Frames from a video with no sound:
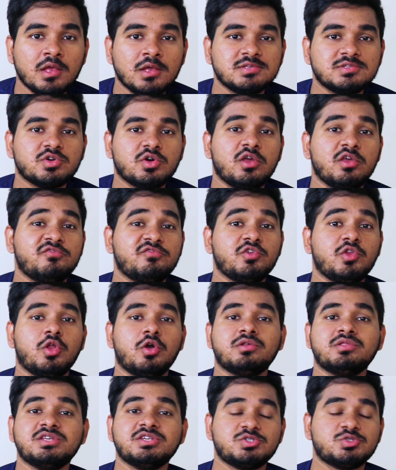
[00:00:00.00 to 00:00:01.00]
So if you
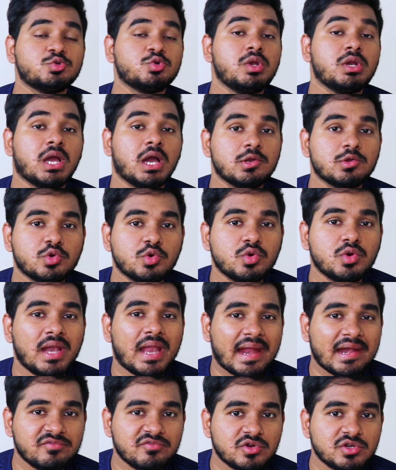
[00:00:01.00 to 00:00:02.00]
learn this tool called Google
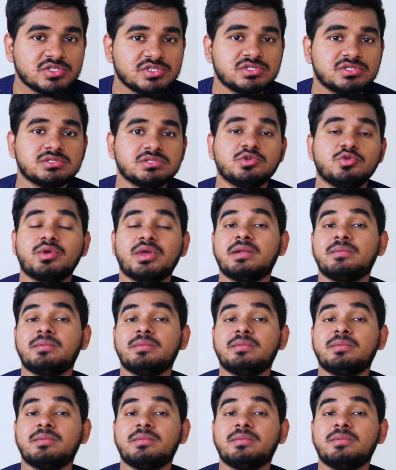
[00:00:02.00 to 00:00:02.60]
AdWords, you